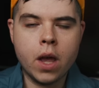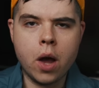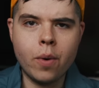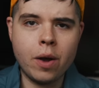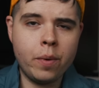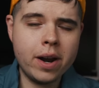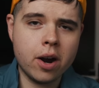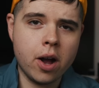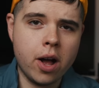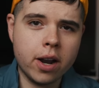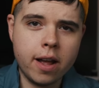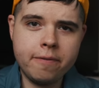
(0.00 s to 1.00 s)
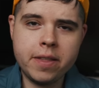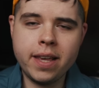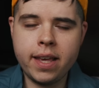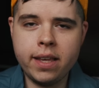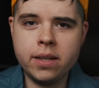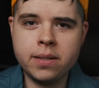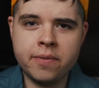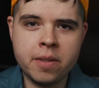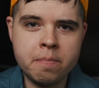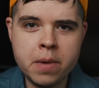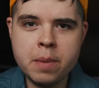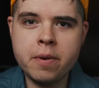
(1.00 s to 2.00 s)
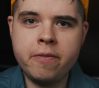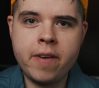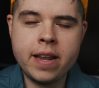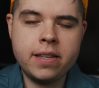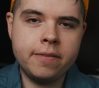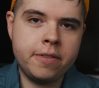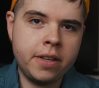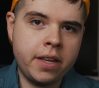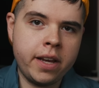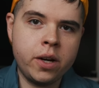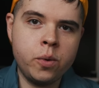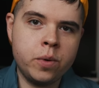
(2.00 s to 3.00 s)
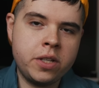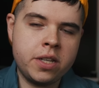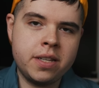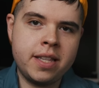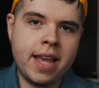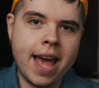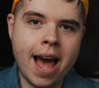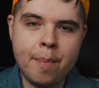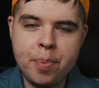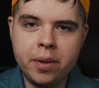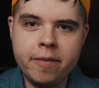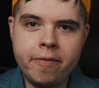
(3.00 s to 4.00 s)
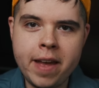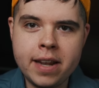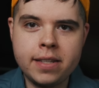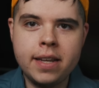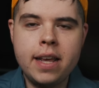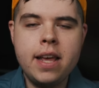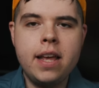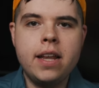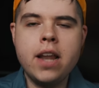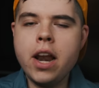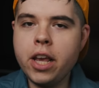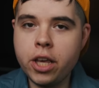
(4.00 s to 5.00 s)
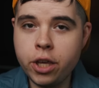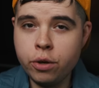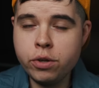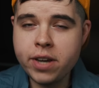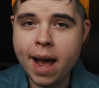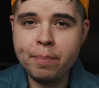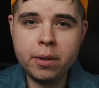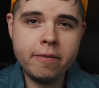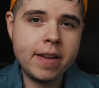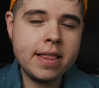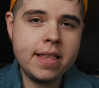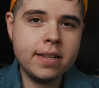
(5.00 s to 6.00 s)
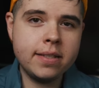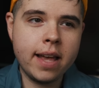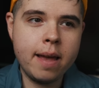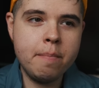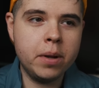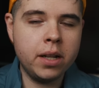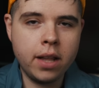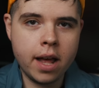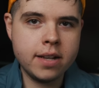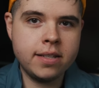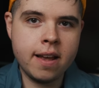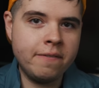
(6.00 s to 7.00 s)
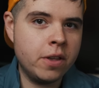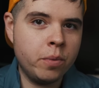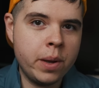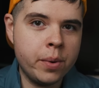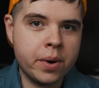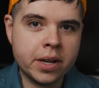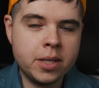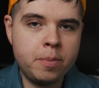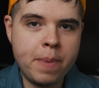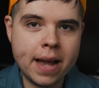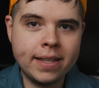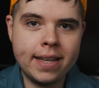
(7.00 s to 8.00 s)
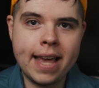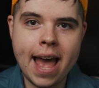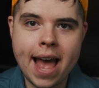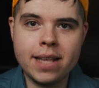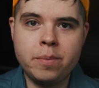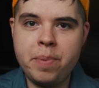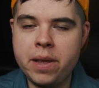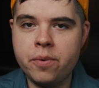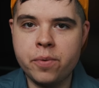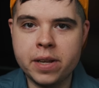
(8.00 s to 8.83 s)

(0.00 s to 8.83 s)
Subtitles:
All right, we are hot off the heels of the meme event of the year, which is the Apple event. Not a huge Apple event this time, but a lot of stuff that we were expecting has been